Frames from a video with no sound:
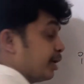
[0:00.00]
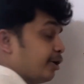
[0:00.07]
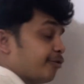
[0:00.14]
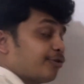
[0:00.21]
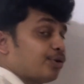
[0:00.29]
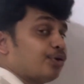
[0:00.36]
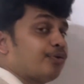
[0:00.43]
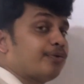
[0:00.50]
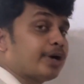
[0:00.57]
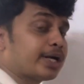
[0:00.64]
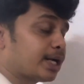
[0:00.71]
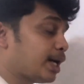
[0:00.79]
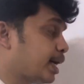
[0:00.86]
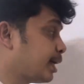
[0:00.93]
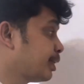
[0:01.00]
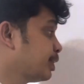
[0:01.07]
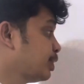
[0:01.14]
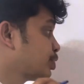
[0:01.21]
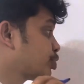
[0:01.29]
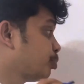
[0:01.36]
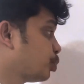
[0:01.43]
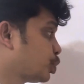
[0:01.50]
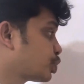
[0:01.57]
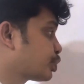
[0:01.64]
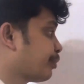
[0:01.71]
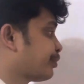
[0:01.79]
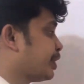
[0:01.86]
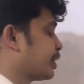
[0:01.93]
if you work hard. So most
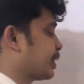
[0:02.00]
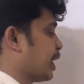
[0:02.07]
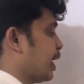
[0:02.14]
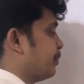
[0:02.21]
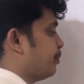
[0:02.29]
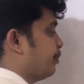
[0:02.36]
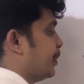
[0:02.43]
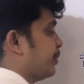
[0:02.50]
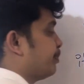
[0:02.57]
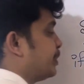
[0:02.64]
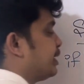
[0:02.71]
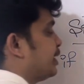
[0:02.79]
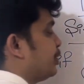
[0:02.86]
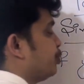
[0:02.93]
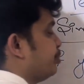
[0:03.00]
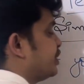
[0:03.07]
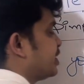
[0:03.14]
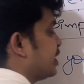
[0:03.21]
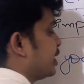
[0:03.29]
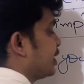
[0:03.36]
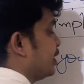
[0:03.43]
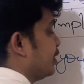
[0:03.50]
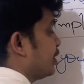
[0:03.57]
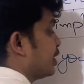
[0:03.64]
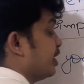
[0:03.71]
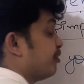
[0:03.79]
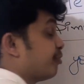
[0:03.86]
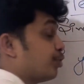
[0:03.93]
of the time people, they do mistake here.
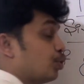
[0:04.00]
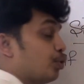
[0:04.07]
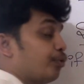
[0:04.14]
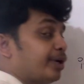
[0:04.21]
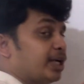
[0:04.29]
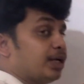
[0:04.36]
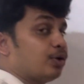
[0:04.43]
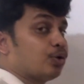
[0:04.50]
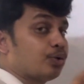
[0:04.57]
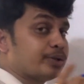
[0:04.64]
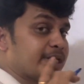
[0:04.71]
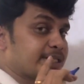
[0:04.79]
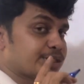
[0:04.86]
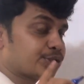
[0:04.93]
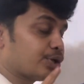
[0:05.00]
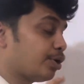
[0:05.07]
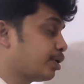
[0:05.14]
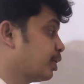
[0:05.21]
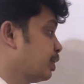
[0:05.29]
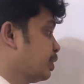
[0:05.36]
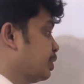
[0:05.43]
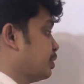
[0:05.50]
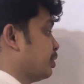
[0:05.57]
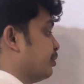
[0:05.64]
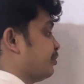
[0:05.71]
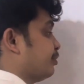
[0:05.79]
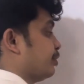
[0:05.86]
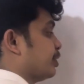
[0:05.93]
If you will, no, that's wrong. The
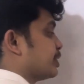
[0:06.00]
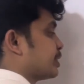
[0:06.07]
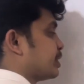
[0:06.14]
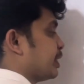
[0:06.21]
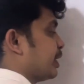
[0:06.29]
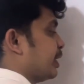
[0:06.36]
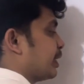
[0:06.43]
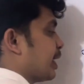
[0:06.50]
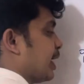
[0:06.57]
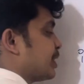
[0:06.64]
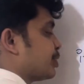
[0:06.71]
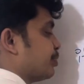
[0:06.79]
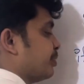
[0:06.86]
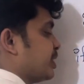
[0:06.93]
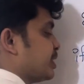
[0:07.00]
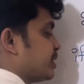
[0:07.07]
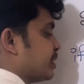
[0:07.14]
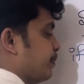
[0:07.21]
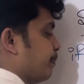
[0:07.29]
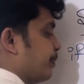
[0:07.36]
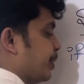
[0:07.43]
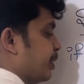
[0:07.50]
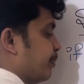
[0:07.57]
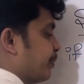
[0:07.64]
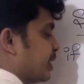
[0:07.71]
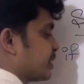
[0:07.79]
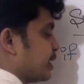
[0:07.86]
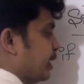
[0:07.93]
first thing, it has to be in simple
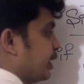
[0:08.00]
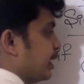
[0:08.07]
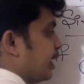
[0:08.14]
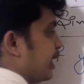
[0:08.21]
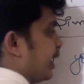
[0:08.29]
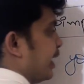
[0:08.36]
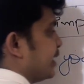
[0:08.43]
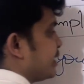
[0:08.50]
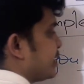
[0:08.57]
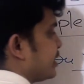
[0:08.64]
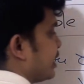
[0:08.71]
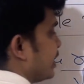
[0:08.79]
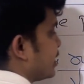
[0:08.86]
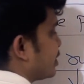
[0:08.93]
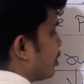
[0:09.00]
present, and rest